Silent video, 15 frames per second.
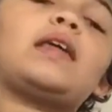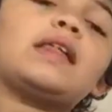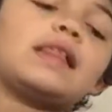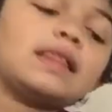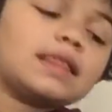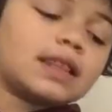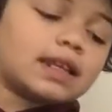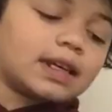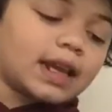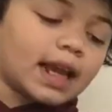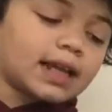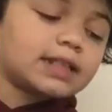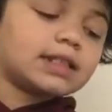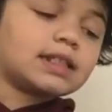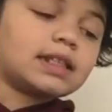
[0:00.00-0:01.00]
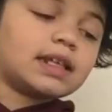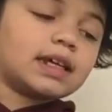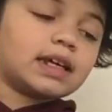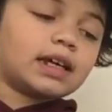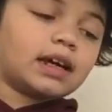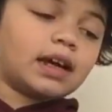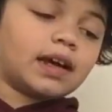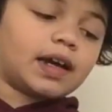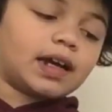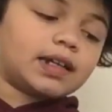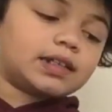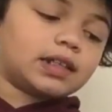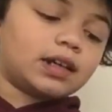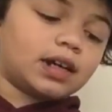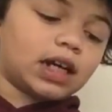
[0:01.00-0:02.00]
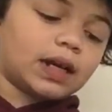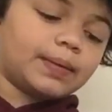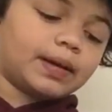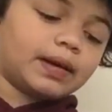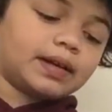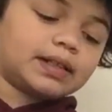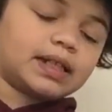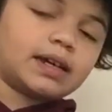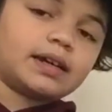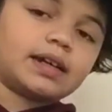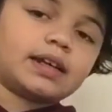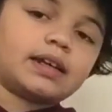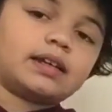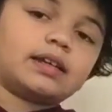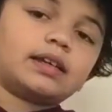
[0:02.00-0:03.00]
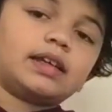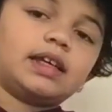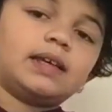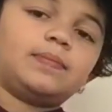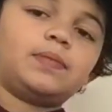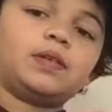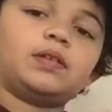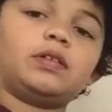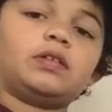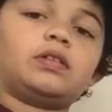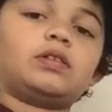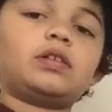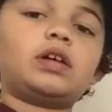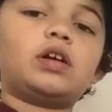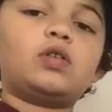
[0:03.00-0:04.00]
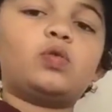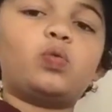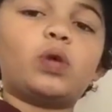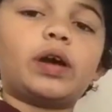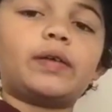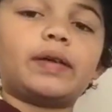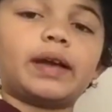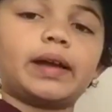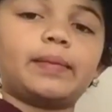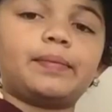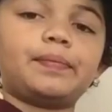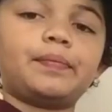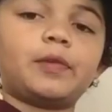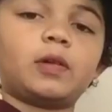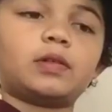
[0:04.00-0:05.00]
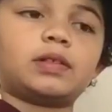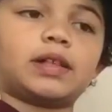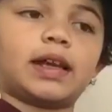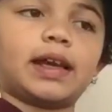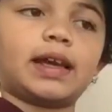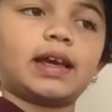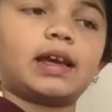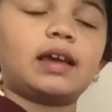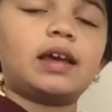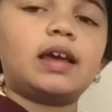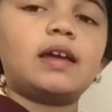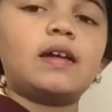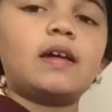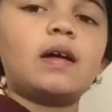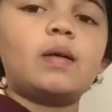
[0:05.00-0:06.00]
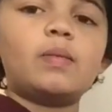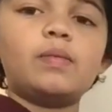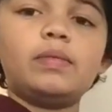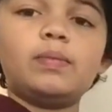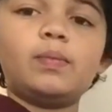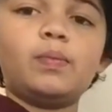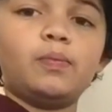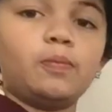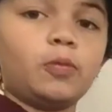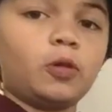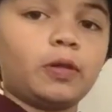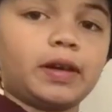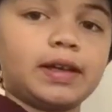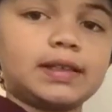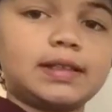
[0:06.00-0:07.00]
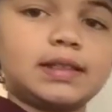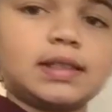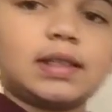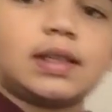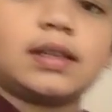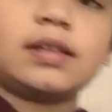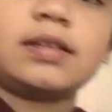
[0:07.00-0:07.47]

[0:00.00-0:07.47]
the next thing I'm going to talk about is how to keep your aquarium or tank moist.